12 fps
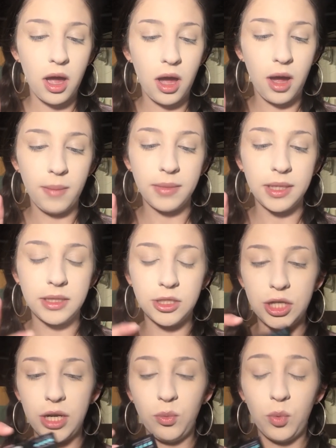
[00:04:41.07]
um, in the
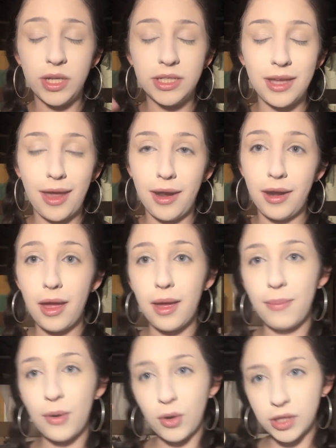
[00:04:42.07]
shade one ten
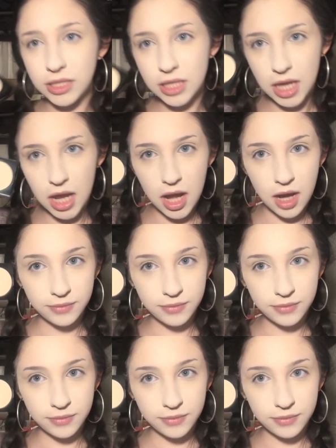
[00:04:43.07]
Porcelain.